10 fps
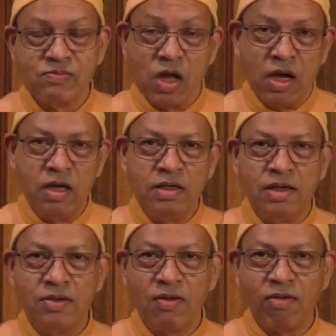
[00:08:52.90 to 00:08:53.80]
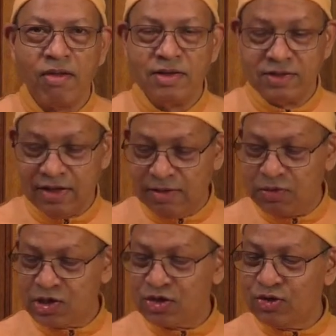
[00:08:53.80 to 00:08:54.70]
And Sri
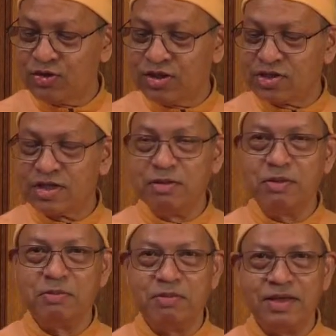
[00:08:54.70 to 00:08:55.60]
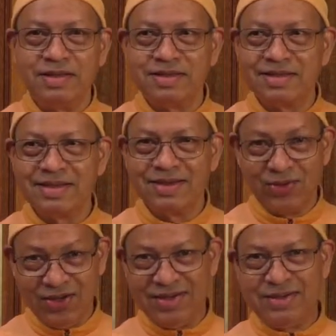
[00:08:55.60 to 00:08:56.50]
Ramakrishna was extremely pleased
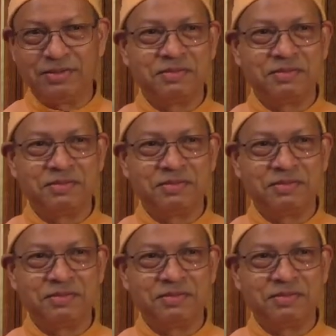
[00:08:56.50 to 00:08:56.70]
looking at him.